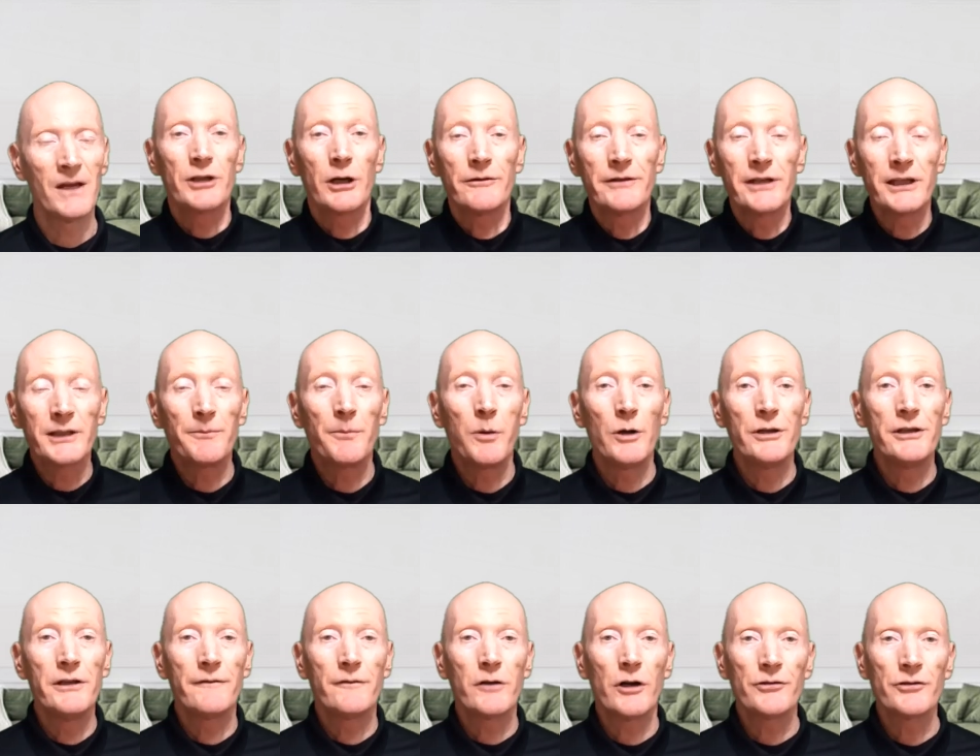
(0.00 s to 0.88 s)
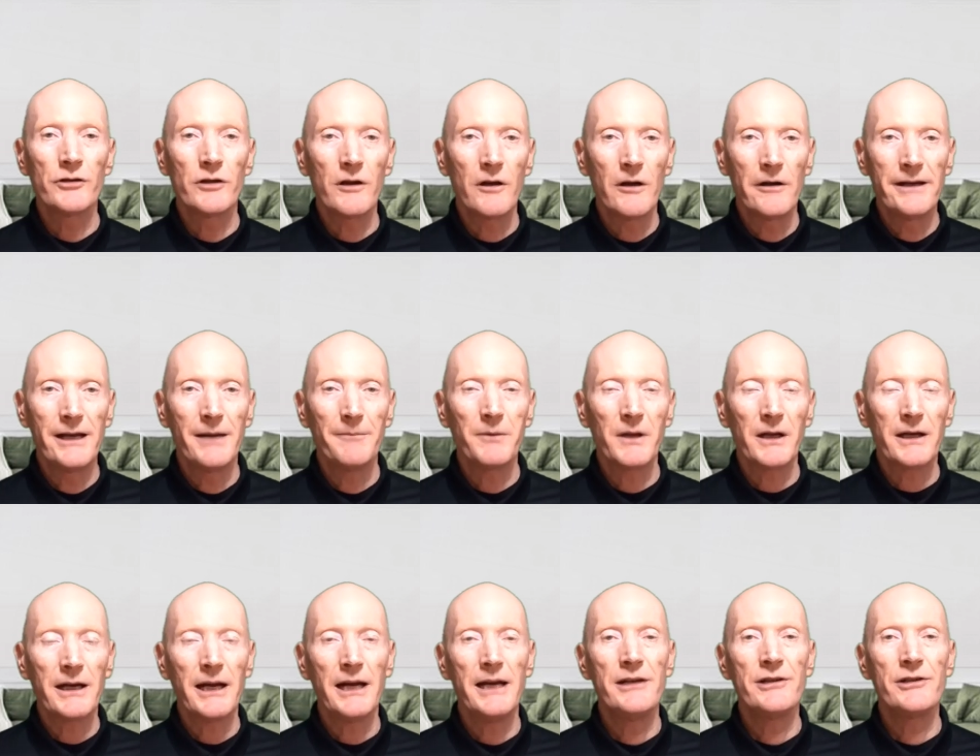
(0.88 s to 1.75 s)
So at this point, you've got your loan
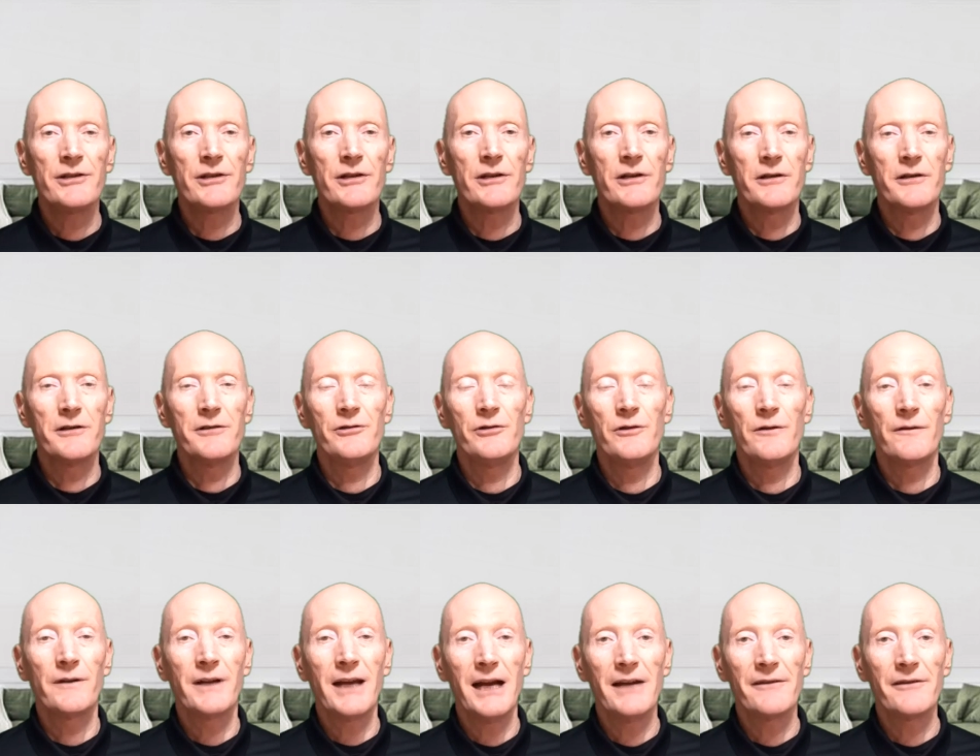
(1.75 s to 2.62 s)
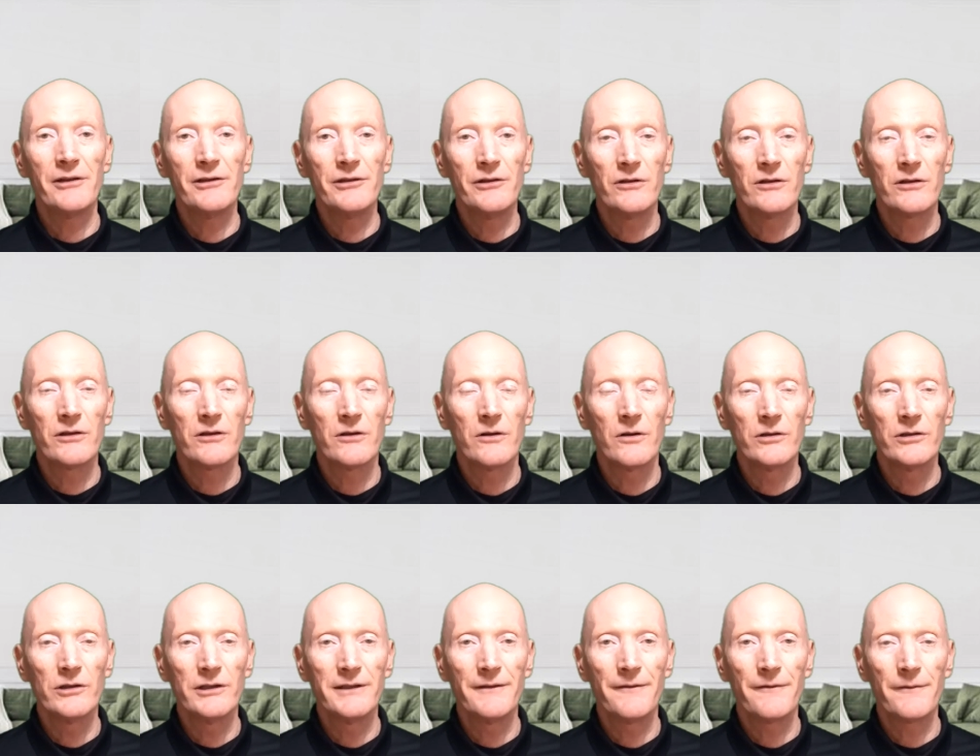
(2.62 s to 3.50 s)
application, you've gathered
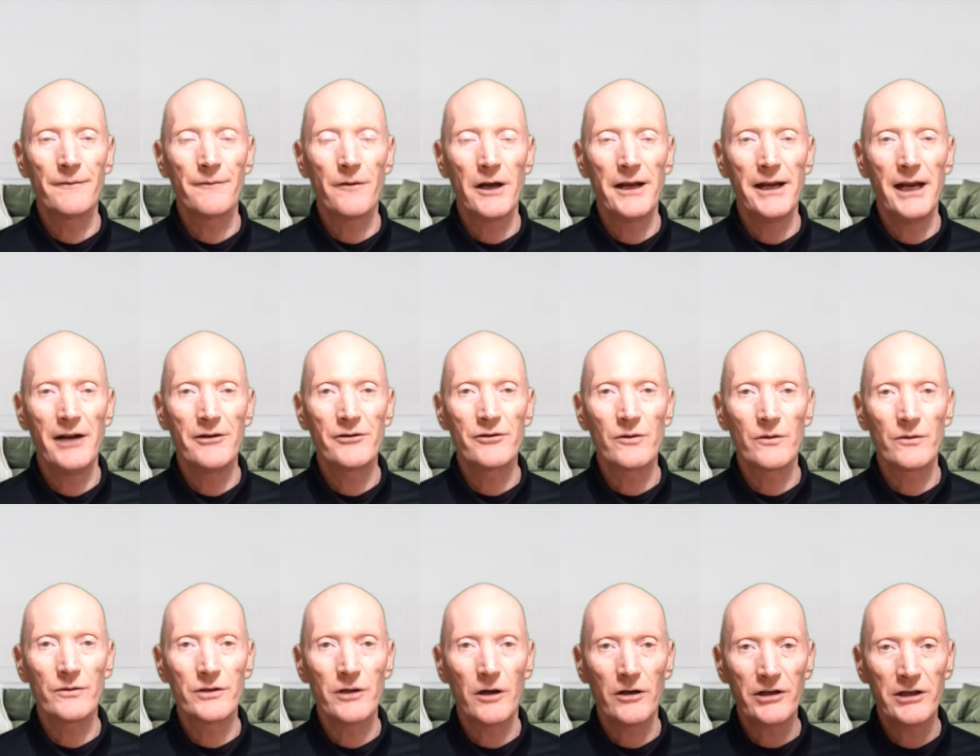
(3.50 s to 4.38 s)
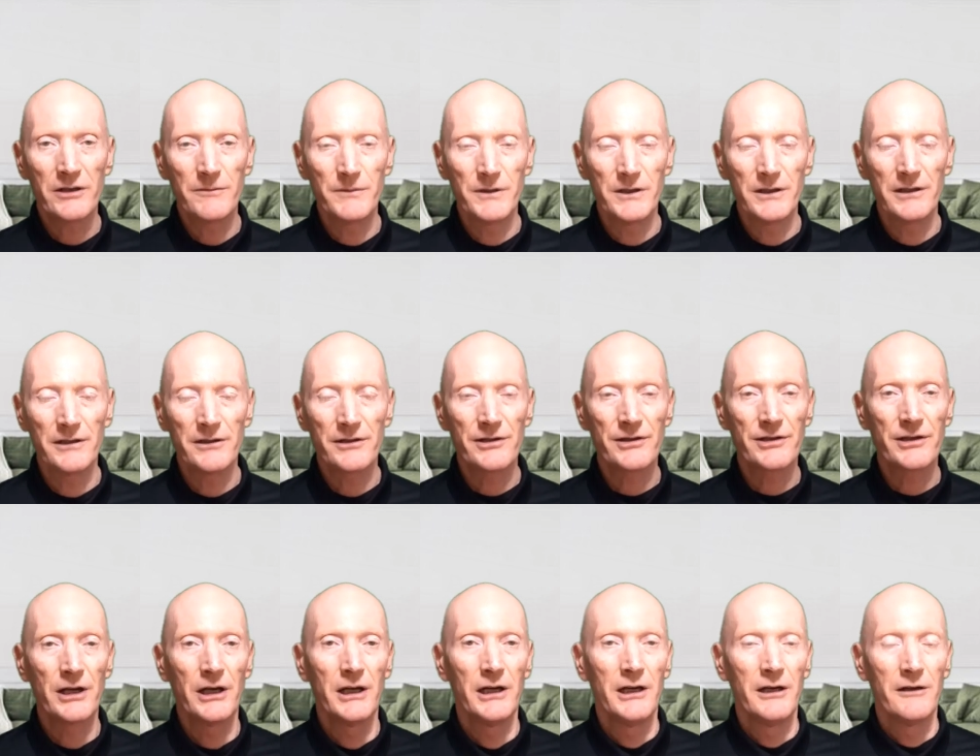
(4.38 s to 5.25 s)
all your different financial
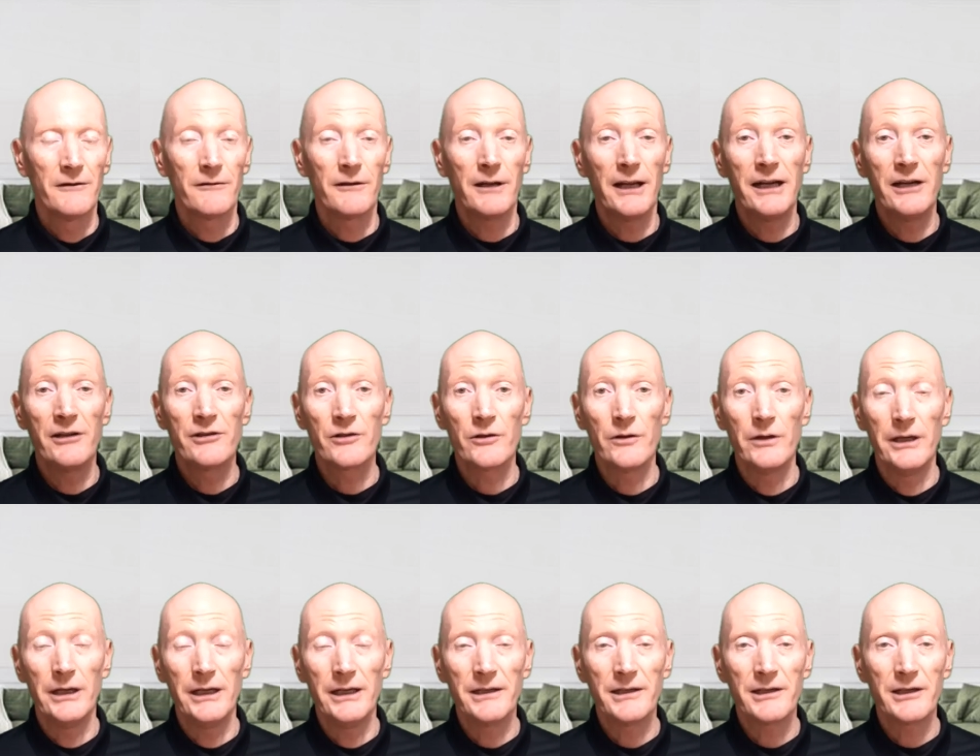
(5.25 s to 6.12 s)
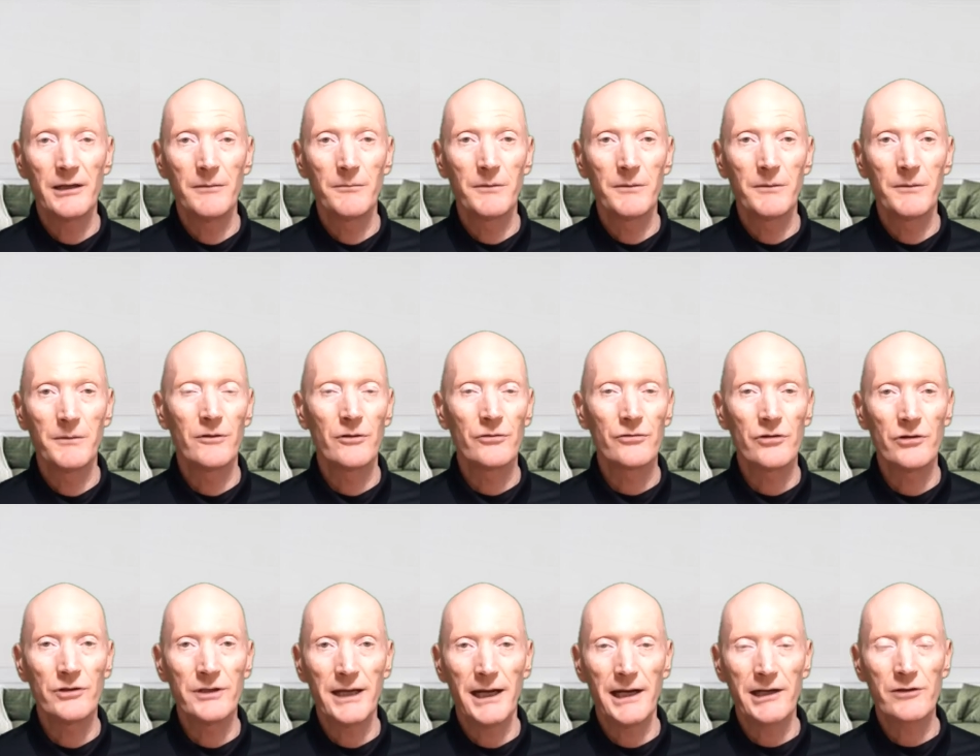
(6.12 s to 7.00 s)
documents relating to your income levels,
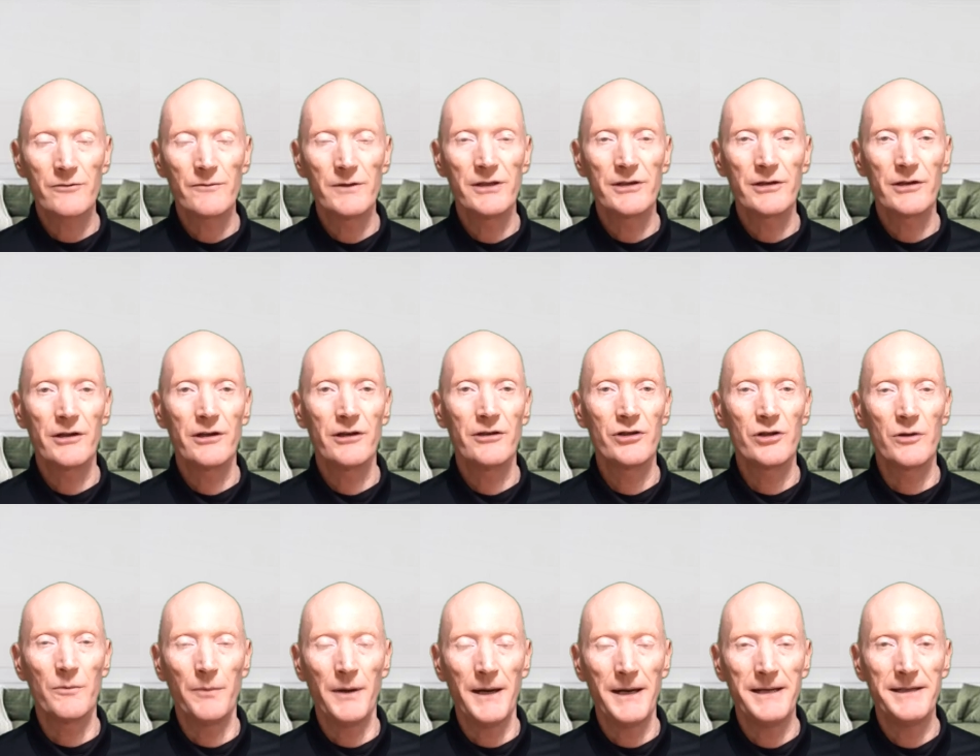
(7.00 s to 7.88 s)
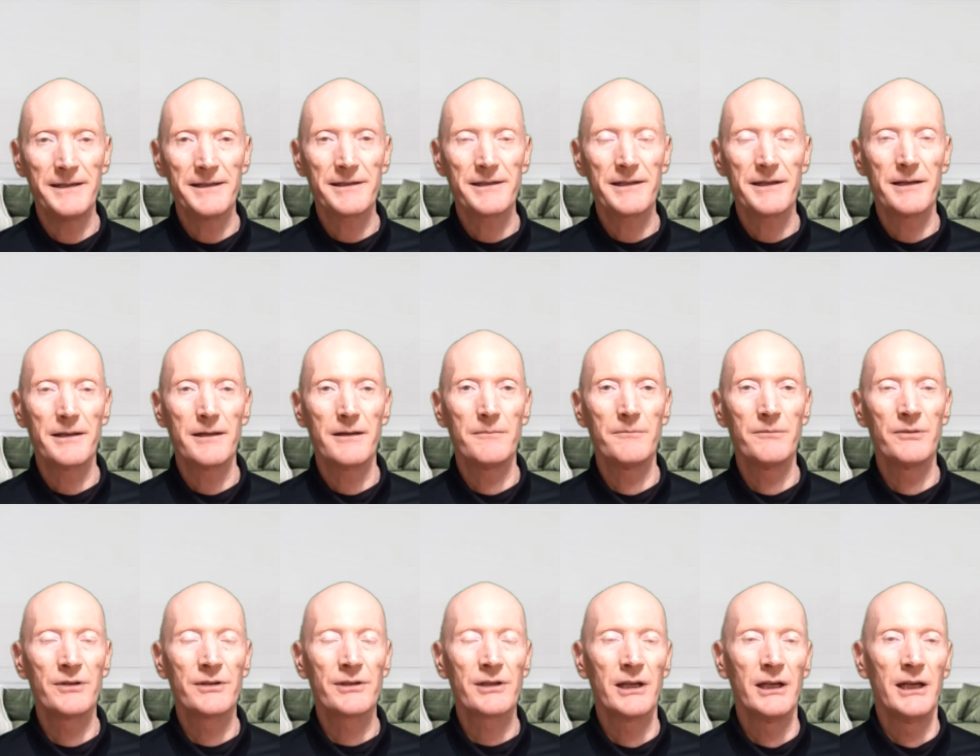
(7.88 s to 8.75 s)
your tax returns, your pay
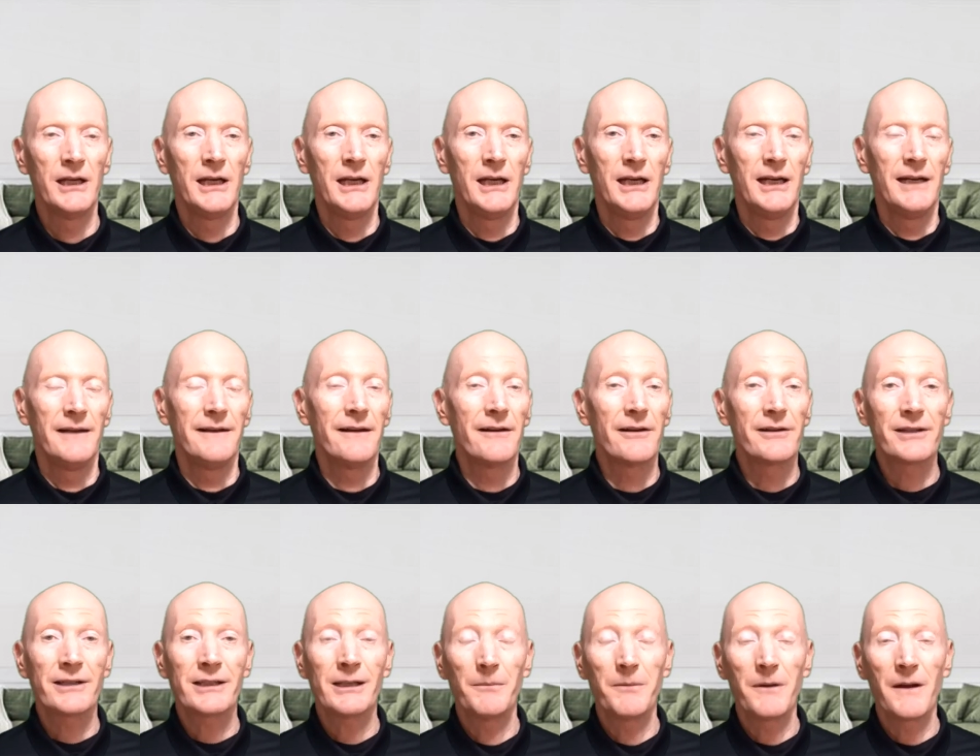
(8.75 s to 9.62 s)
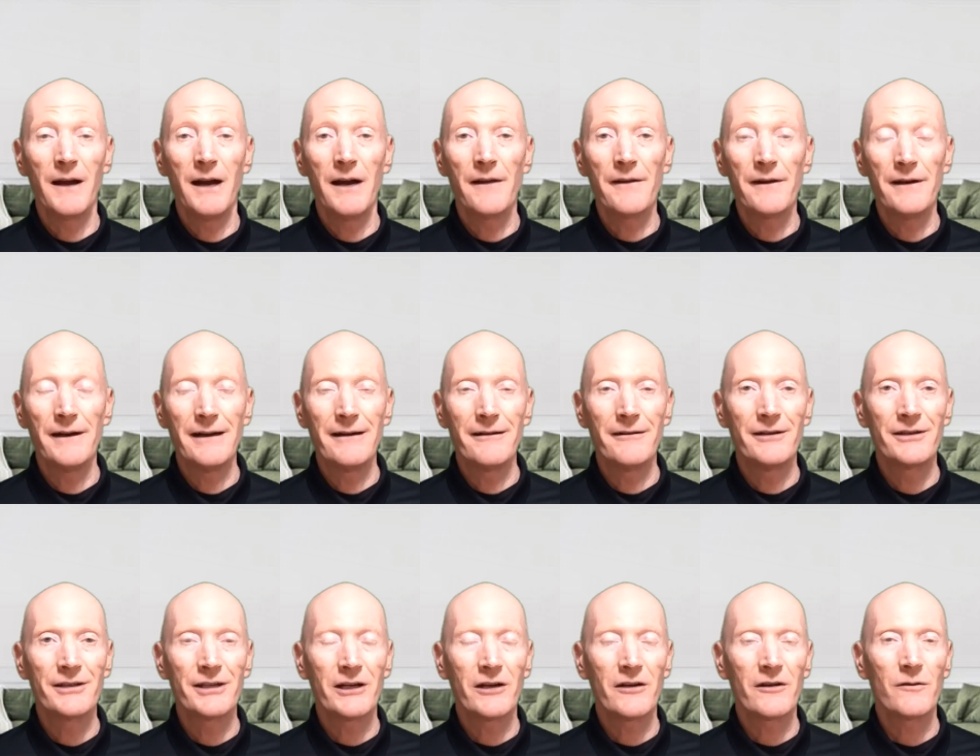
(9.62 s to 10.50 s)
stubs. Now, there's a couple of other
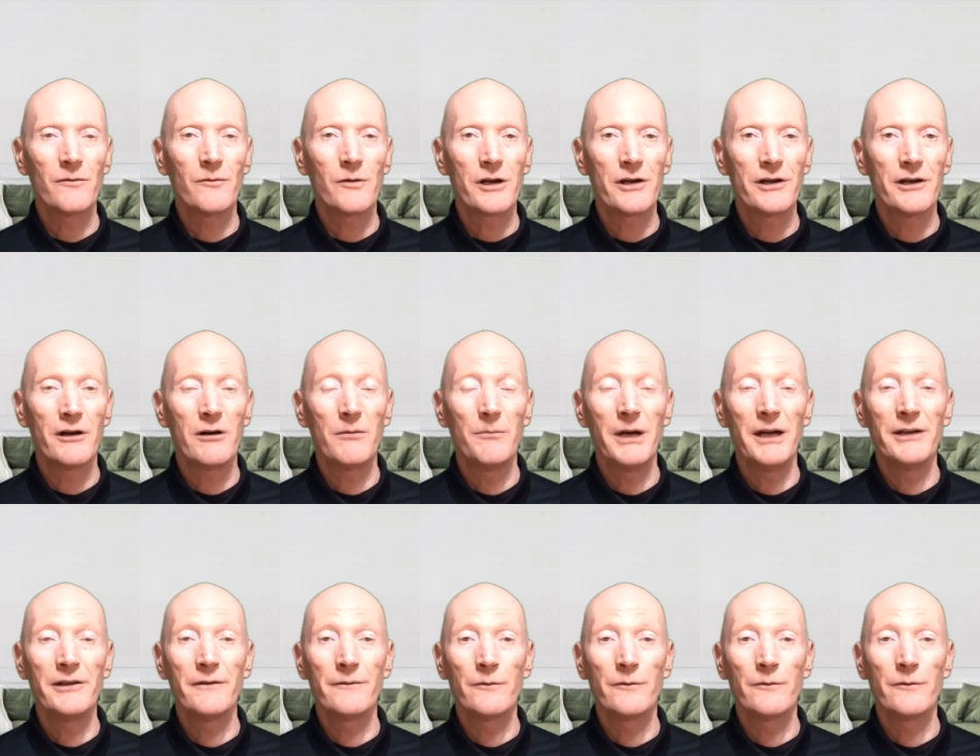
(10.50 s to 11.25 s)
areas they're going to want to know about.